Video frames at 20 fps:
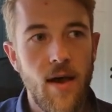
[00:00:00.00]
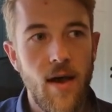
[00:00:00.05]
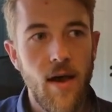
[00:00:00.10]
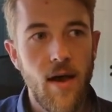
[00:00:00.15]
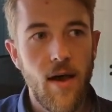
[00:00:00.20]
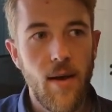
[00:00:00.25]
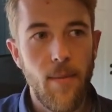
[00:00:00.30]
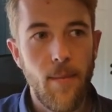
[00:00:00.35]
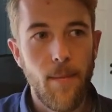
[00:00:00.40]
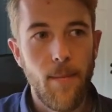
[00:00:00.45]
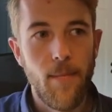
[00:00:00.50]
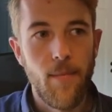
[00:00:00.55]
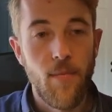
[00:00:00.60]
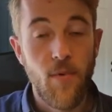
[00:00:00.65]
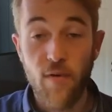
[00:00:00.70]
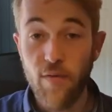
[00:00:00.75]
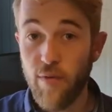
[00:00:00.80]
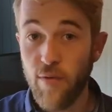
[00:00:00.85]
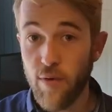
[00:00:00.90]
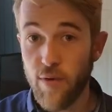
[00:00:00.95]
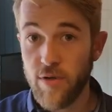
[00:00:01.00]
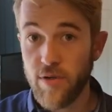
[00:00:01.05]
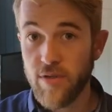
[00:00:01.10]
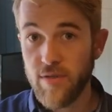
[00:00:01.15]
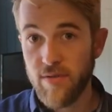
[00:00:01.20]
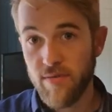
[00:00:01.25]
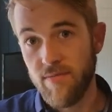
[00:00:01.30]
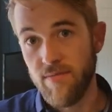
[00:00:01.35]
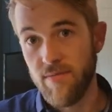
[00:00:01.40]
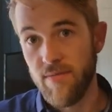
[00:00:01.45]
Of
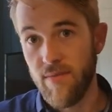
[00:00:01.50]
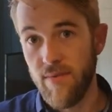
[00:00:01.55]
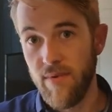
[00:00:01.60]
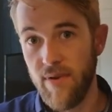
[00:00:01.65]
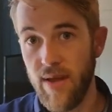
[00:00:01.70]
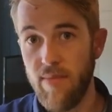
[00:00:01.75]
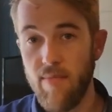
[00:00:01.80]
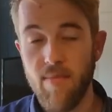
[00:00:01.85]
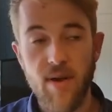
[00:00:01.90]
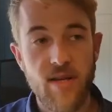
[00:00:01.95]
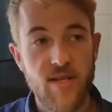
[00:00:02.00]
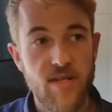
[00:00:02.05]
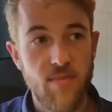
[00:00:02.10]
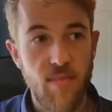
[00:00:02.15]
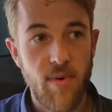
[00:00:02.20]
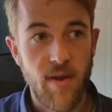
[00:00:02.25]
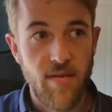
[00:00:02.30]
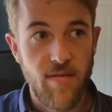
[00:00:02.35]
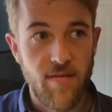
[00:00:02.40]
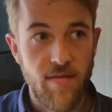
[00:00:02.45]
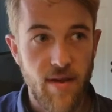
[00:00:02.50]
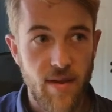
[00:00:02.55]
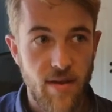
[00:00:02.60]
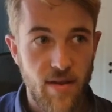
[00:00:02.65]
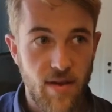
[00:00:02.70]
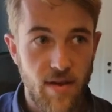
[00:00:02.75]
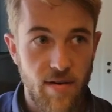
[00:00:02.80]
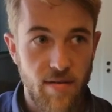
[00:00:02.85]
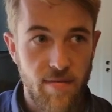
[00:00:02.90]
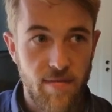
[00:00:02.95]
course, Nim has the
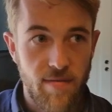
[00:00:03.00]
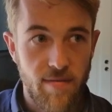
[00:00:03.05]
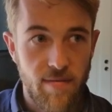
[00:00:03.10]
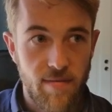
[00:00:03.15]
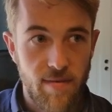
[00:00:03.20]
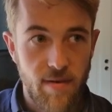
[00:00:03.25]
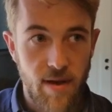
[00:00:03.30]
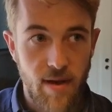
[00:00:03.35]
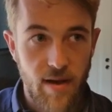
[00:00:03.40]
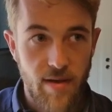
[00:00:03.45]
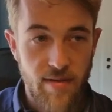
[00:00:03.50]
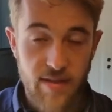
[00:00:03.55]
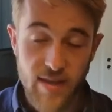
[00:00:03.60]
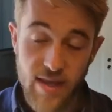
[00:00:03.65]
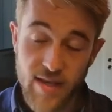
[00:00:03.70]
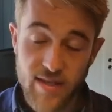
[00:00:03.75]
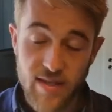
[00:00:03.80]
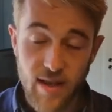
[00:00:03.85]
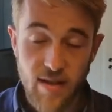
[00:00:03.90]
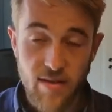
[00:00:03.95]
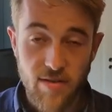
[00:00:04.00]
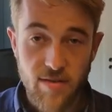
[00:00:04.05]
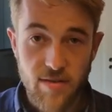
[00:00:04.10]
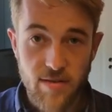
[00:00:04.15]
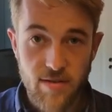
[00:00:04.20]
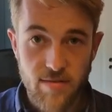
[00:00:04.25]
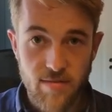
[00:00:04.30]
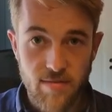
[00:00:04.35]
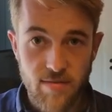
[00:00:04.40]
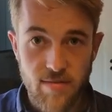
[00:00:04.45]
benefit of
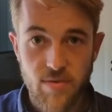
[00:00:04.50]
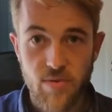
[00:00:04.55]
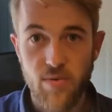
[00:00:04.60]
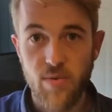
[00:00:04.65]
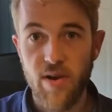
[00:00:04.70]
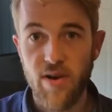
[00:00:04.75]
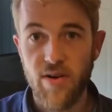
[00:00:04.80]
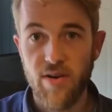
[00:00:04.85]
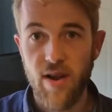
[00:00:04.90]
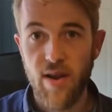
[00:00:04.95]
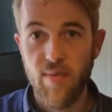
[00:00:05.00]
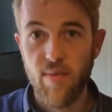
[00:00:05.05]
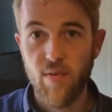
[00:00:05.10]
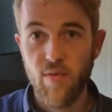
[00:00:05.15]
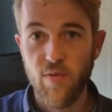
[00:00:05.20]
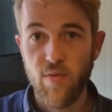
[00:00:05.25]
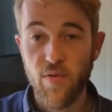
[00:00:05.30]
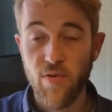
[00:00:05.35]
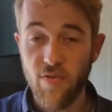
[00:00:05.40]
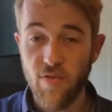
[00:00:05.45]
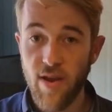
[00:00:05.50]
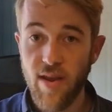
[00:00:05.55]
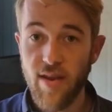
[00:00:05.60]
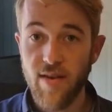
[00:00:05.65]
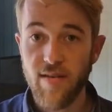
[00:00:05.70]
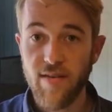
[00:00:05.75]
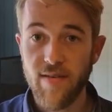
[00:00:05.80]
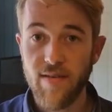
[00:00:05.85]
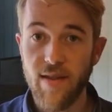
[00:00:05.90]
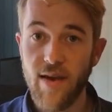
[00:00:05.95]
DSLs. So we are able to
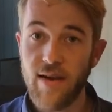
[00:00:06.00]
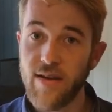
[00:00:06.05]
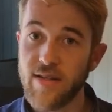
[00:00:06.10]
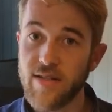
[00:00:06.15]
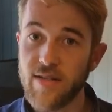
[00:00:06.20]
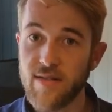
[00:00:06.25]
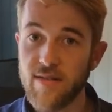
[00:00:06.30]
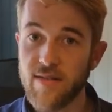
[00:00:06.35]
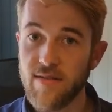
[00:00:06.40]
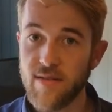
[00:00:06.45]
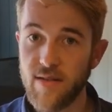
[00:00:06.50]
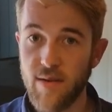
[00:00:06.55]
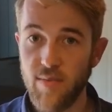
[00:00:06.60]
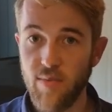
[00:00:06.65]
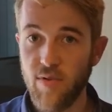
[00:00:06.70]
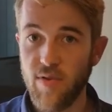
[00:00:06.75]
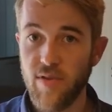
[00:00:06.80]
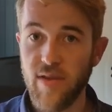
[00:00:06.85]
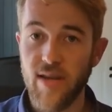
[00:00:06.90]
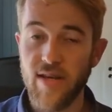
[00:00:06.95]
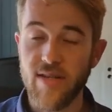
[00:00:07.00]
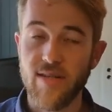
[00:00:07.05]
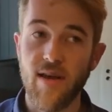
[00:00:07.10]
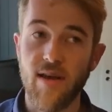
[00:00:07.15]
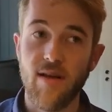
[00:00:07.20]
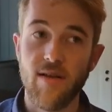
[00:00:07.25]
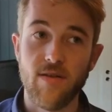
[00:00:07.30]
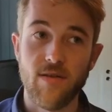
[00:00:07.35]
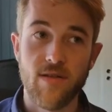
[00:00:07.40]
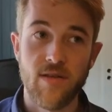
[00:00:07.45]
create nice, simple
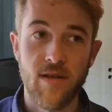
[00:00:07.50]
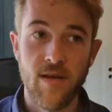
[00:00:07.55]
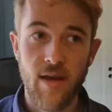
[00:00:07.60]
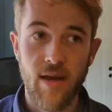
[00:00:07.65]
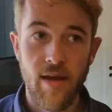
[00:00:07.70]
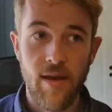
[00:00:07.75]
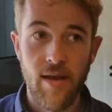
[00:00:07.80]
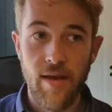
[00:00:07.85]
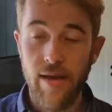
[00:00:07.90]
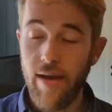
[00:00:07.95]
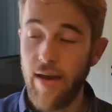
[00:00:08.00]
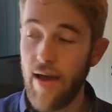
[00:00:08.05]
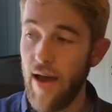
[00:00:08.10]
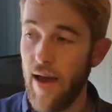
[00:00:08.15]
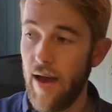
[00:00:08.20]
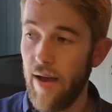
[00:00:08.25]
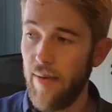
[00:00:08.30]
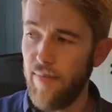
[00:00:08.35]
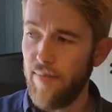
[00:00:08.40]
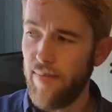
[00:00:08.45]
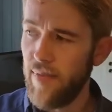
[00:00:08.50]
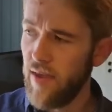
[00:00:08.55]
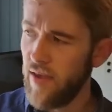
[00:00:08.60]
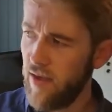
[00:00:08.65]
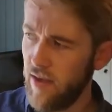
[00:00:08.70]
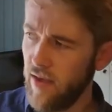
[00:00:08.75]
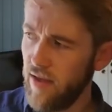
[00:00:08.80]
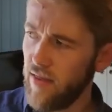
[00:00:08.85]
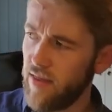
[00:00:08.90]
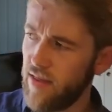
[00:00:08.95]
DSLs.
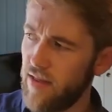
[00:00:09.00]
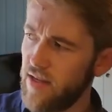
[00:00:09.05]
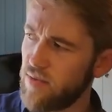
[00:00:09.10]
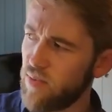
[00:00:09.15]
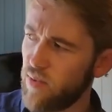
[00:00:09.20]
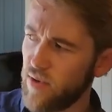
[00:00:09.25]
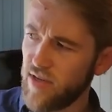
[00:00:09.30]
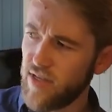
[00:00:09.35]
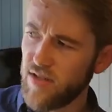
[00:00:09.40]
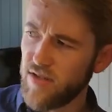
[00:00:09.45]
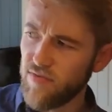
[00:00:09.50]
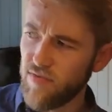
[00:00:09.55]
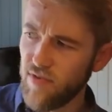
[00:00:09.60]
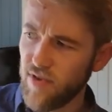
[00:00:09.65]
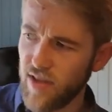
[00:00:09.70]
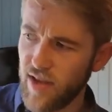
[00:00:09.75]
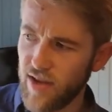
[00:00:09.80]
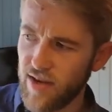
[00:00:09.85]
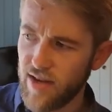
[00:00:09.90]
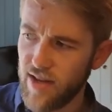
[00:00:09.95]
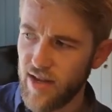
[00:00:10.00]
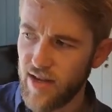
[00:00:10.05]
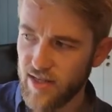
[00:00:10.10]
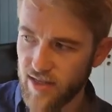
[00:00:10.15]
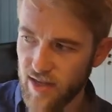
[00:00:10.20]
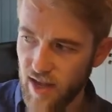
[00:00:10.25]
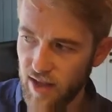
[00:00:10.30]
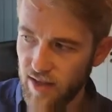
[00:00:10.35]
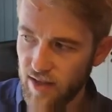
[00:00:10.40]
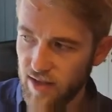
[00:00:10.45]
This one isn't really a
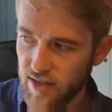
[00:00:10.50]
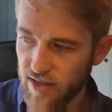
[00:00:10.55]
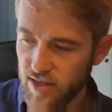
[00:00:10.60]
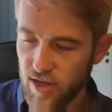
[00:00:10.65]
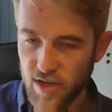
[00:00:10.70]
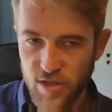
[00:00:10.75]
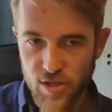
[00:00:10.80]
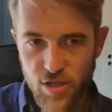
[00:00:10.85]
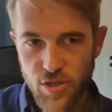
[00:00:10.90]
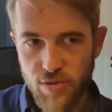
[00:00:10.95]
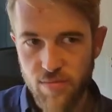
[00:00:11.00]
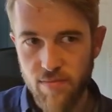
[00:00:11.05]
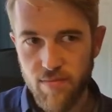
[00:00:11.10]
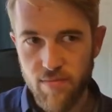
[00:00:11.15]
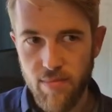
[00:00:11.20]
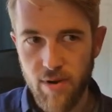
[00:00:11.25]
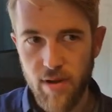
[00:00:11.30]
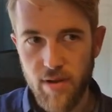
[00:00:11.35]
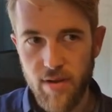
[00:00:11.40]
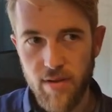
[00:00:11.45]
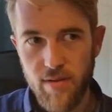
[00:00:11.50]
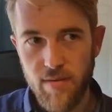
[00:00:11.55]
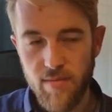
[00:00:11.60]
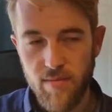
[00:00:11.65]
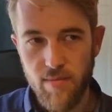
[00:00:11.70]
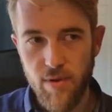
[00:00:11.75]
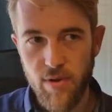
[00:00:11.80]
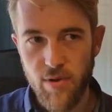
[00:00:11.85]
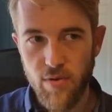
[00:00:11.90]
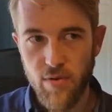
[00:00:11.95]
DSL as such, but
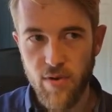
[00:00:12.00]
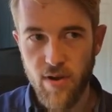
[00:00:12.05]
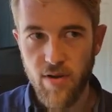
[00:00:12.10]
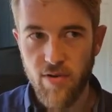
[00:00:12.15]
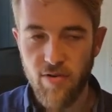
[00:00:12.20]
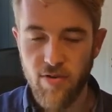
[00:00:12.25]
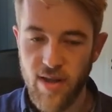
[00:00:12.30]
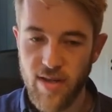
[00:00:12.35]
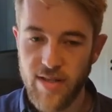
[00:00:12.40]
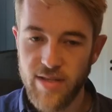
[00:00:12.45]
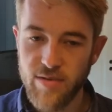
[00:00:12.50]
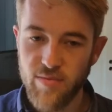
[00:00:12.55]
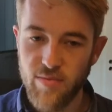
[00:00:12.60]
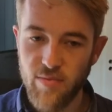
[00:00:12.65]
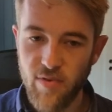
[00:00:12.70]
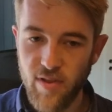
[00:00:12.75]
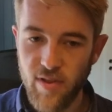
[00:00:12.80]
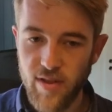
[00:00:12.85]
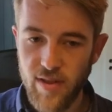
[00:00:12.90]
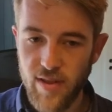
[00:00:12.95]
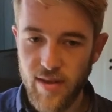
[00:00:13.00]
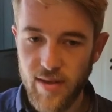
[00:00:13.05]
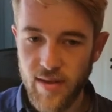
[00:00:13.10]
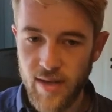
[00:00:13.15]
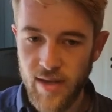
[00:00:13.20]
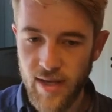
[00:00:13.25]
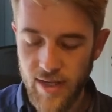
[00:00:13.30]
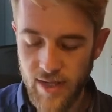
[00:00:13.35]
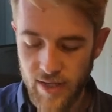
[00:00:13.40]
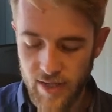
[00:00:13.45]
you can create some really